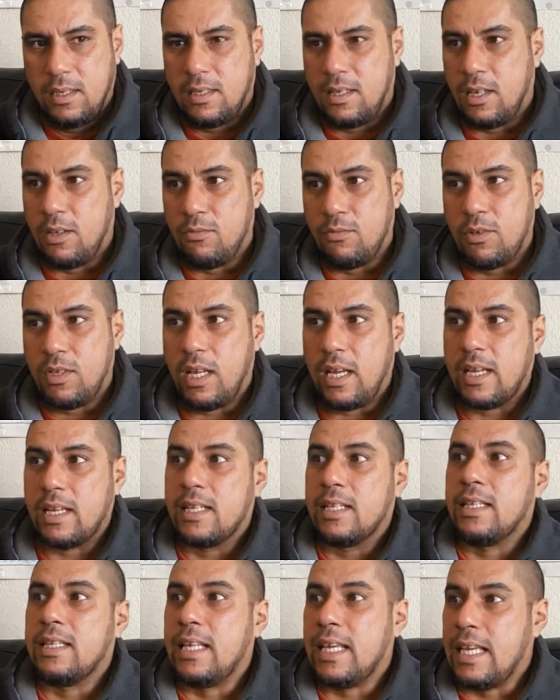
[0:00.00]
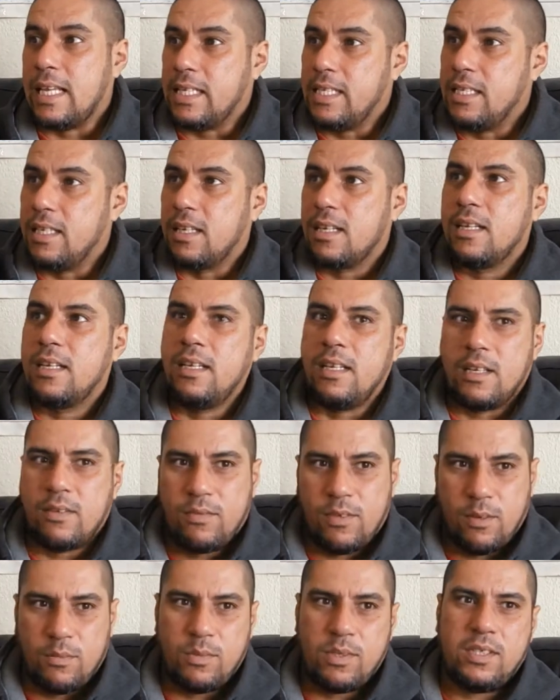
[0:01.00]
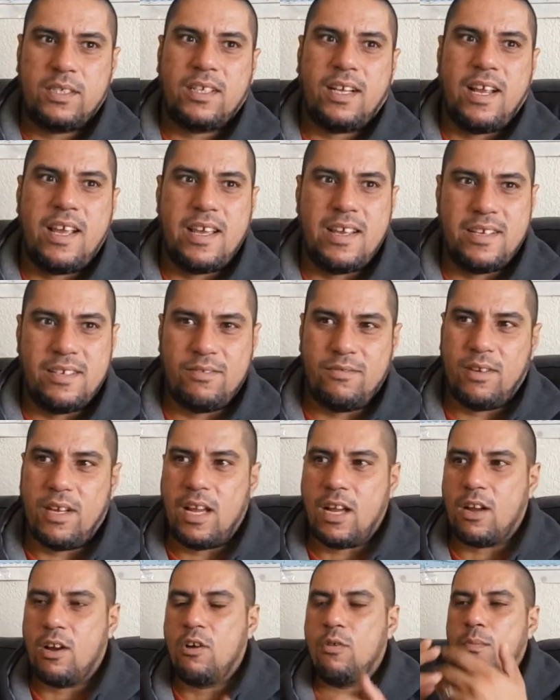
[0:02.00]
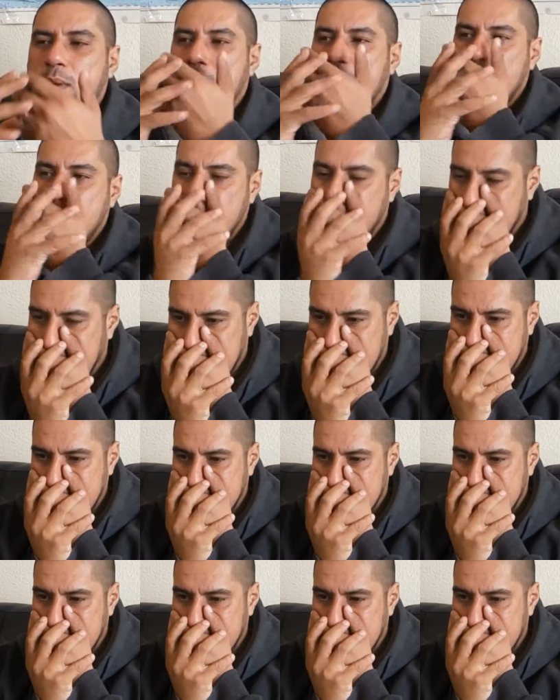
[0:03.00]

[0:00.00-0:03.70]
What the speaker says: Then we like, there's the clip from Strand. You're like, oh my God.